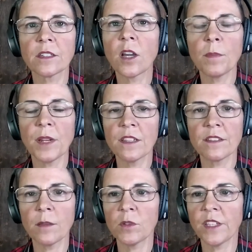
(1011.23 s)
company is
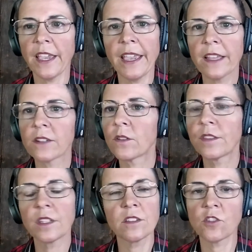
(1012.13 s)
able to handle
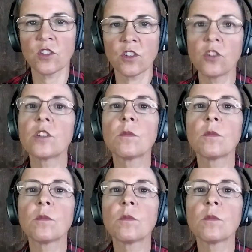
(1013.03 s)
things that just couldn't